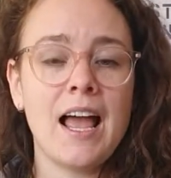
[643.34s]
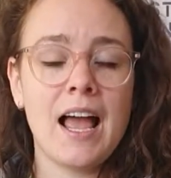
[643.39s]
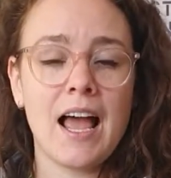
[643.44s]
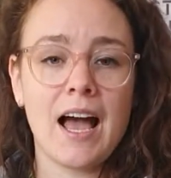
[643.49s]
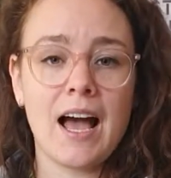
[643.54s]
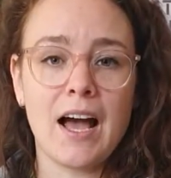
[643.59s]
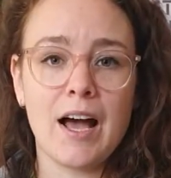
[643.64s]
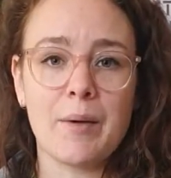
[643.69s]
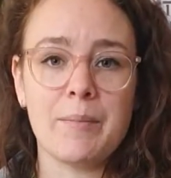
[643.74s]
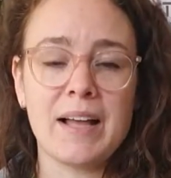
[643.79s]

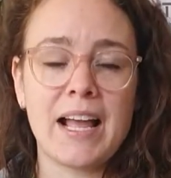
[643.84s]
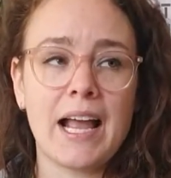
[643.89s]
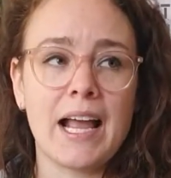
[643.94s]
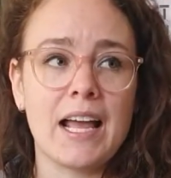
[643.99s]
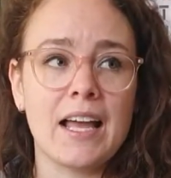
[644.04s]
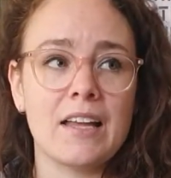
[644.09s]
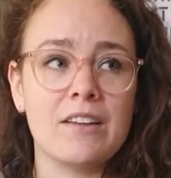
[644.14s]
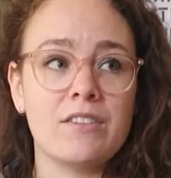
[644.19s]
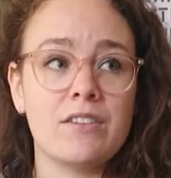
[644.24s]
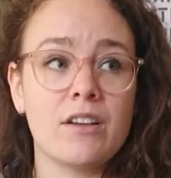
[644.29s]

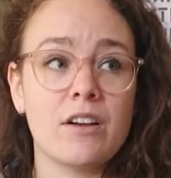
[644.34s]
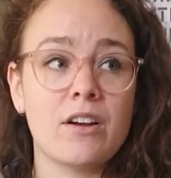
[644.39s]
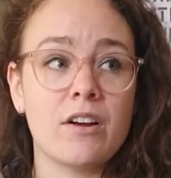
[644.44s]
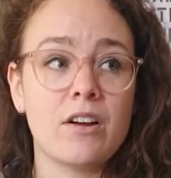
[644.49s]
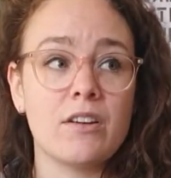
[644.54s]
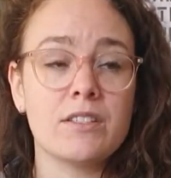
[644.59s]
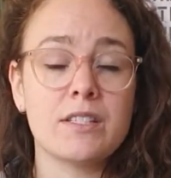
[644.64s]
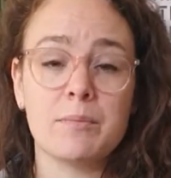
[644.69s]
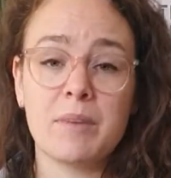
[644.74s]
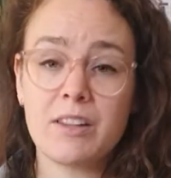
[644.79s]
And there
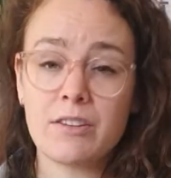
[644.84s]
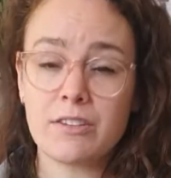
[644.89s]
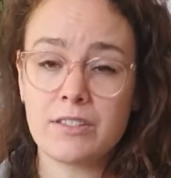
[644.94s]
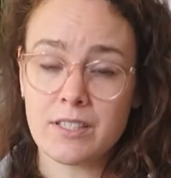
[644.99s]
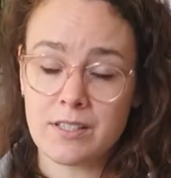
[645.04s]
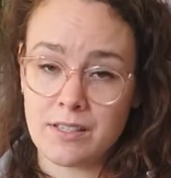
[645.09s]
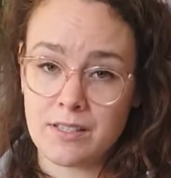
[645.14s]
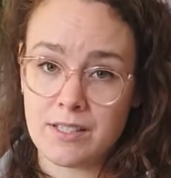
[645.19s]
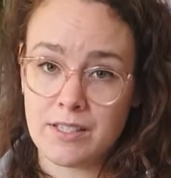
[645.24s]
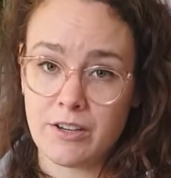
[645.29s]
are some others
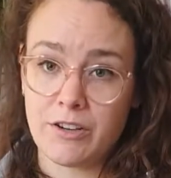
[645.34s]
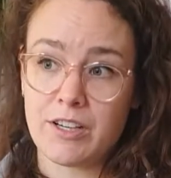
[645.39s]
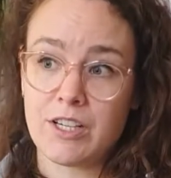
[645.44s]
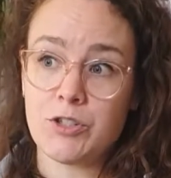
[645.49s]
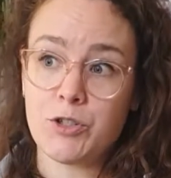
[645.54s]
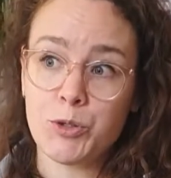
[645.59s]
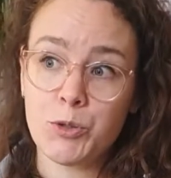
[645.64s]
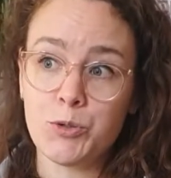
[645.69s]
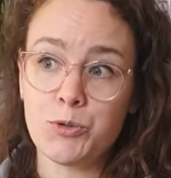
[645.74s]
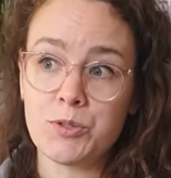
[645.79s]
in the
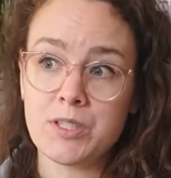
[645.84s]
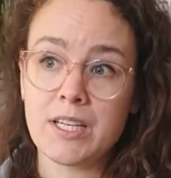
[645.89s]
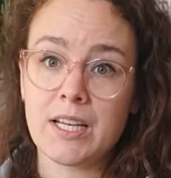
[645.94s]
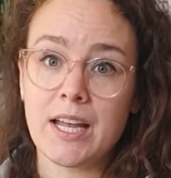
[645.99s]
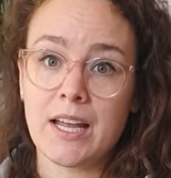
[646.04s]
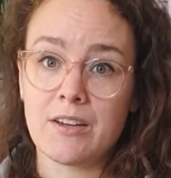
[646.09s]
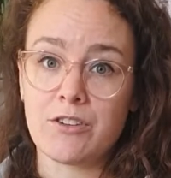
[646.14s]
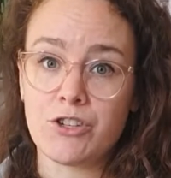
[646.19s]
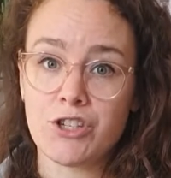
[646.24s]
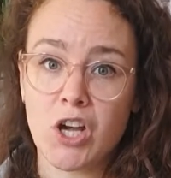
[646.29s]
series, Hoot
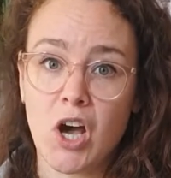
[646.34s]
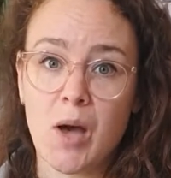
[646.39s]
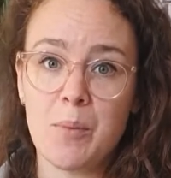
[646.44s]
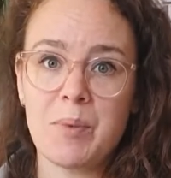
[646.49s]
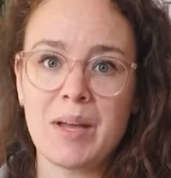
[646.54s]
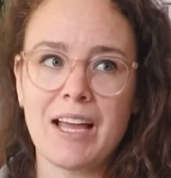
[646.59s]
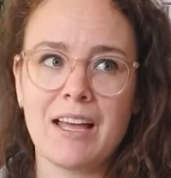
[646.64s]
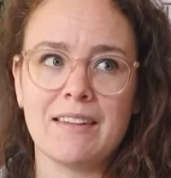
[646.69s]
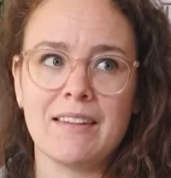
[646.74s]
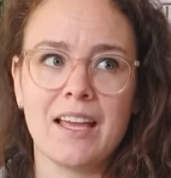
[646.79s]
and Chomp,
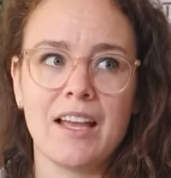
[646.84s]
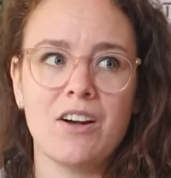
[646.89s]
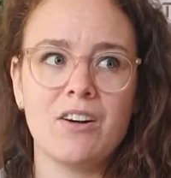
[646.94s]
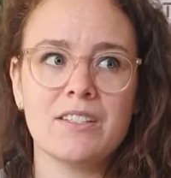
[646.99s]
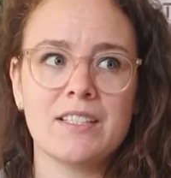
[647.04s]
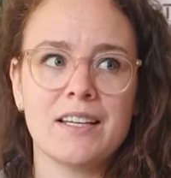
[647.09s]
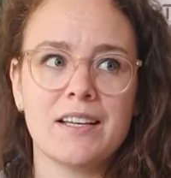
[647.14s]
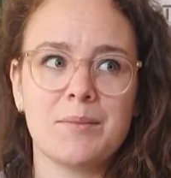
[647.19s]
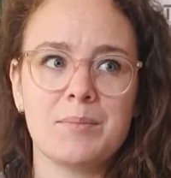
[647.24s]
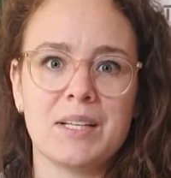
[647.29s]
and they all
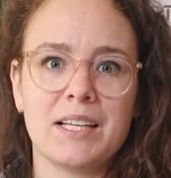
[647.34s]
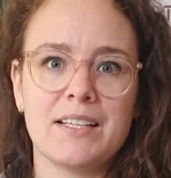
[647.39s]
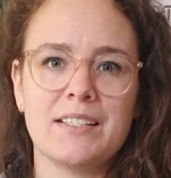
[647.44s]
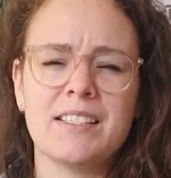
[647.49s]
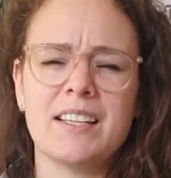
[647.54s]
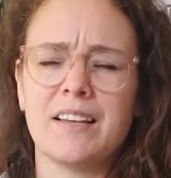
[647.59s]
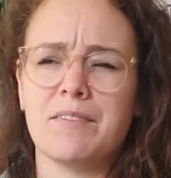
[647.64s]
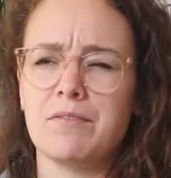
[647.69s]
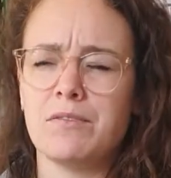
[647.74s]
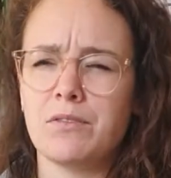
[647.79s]
take place
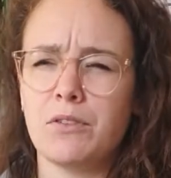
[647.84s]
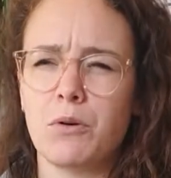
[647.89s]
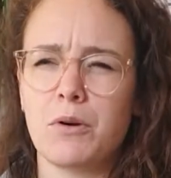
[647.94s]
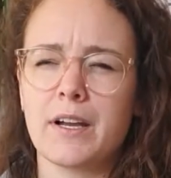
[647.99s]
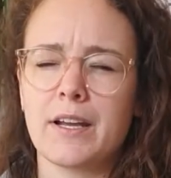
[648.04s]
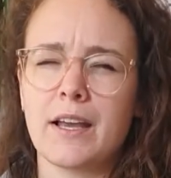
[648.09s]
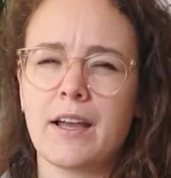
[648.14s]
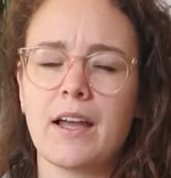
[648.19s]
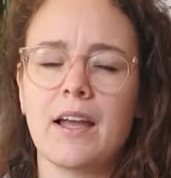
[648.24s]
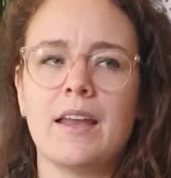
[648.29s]
in
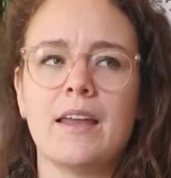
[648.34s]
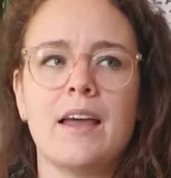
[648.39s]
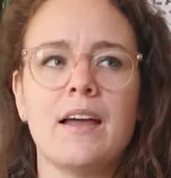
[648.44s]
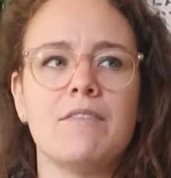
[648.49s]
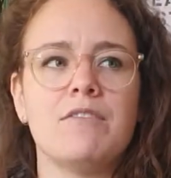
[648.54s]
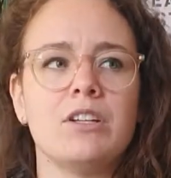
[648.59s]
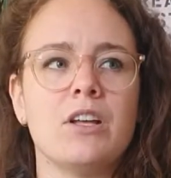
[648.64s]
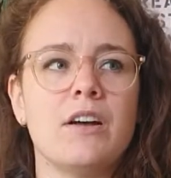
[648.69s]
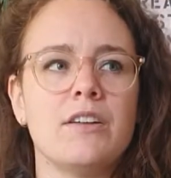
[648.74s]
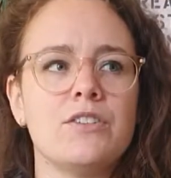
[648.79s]
Florida and have
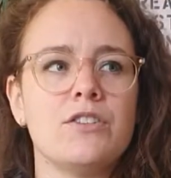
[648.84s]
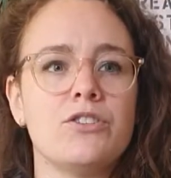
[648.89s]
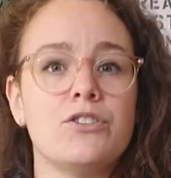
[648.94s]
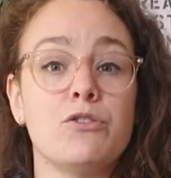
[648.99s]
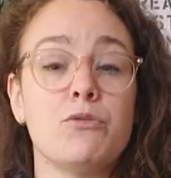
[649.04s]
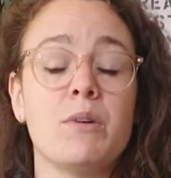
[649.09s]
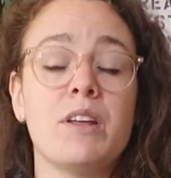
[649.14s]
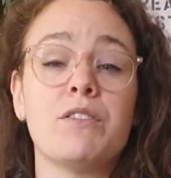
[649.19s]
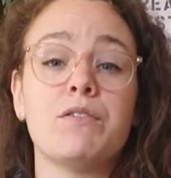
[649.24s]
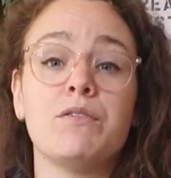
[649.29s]
a lot to do
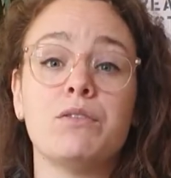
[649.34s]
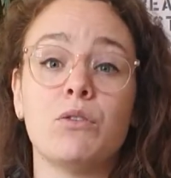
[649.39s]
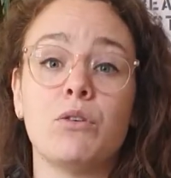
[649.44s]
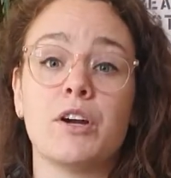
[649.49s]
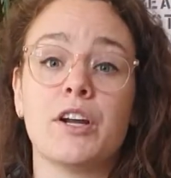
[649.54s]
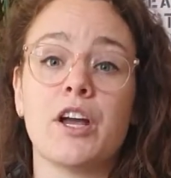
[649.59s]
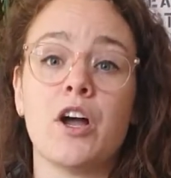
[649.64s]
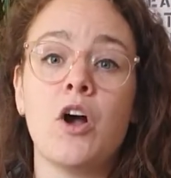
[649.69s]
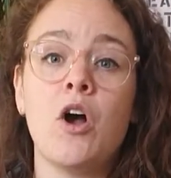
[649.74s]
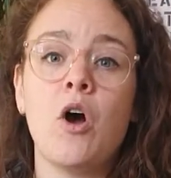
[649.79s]
with
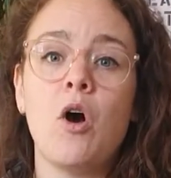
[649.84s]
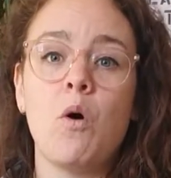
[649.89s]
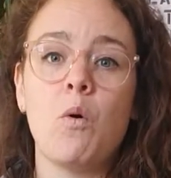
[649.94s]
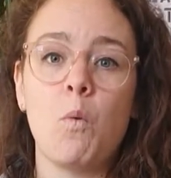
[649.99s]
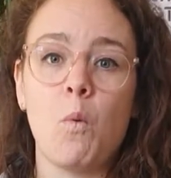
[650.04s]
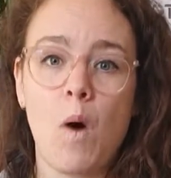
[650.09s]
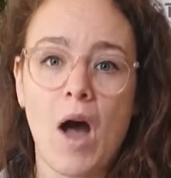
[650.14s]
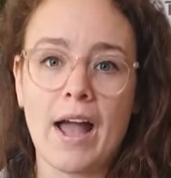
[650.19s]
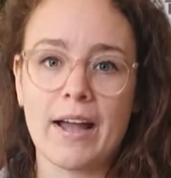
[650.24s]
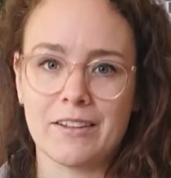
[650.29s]
Florida
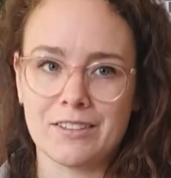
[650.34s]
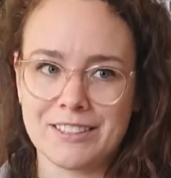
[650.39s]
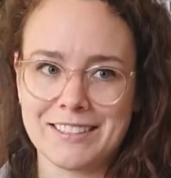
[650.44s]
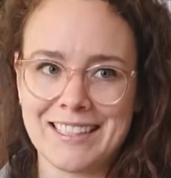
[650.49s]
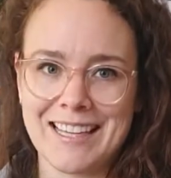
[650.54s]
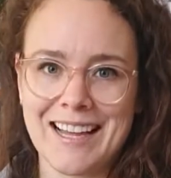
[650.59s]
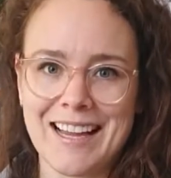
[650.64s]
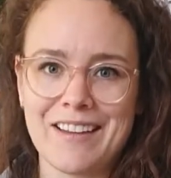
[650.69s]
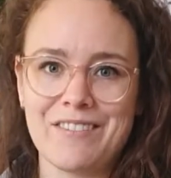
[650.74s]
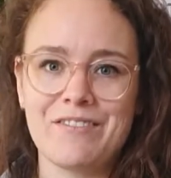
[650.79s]

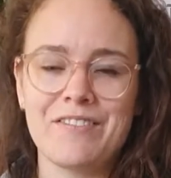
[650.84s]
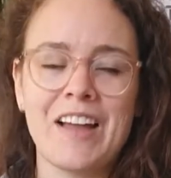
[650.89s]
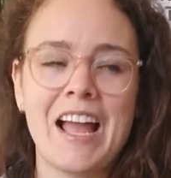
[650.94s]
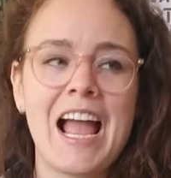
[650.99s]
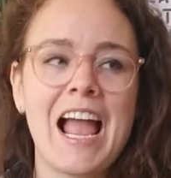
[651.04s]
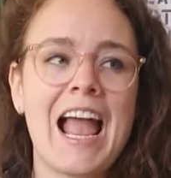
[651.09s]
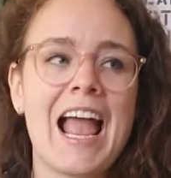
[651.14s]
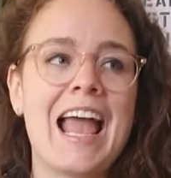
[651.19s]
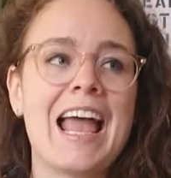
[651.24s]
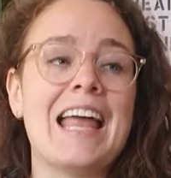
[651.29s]
wildlife
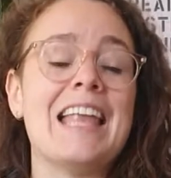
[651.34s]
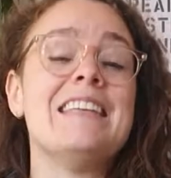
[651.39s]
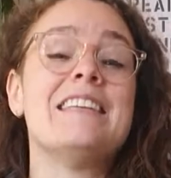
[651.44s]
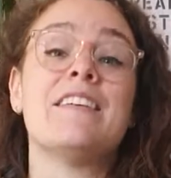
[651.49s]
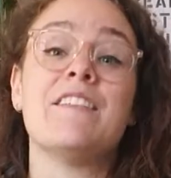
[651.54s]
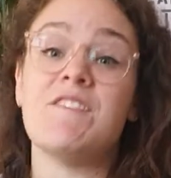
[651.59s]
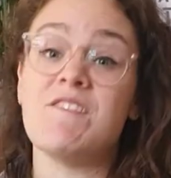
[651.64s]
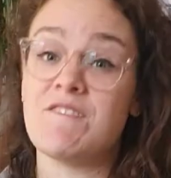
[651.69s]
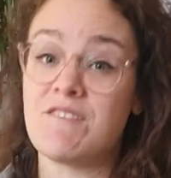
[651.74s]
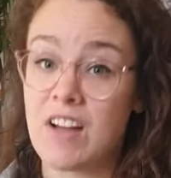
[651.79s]
and
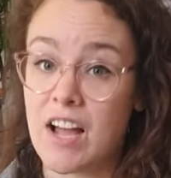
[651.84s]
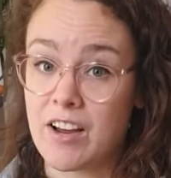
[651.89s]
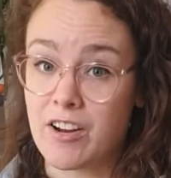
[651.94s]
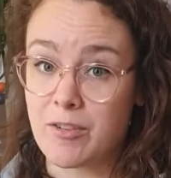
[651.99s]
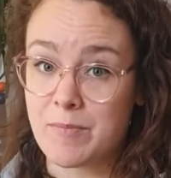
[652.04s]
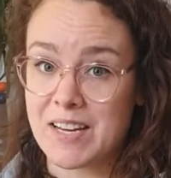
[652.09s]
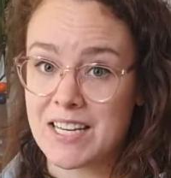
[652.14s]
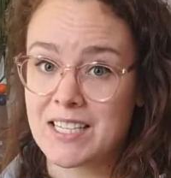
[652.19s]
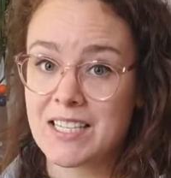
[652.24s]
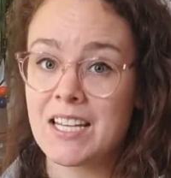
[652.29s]

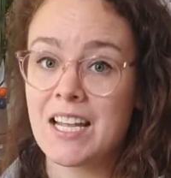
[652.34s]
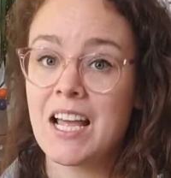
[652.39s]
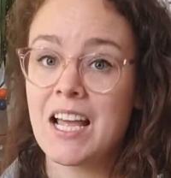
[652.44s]
environment.